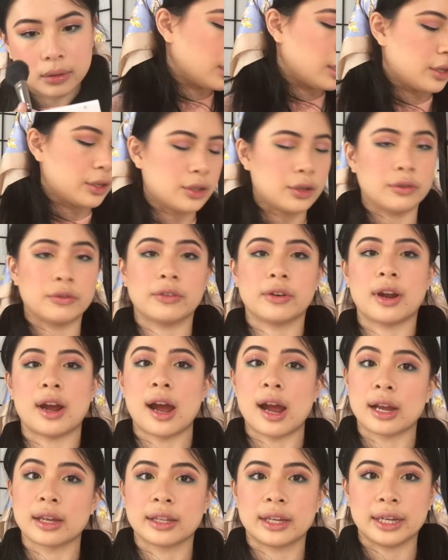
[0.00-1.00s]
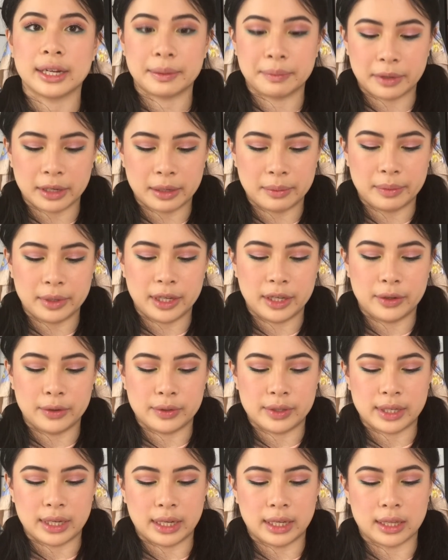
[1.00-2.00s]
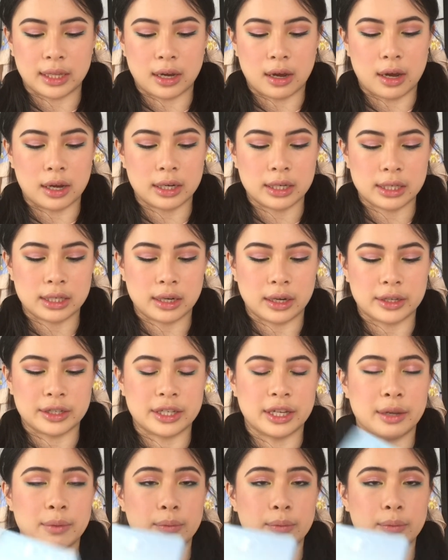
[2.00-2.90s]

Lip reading: So for highlight, I'm going to be using the Anastasia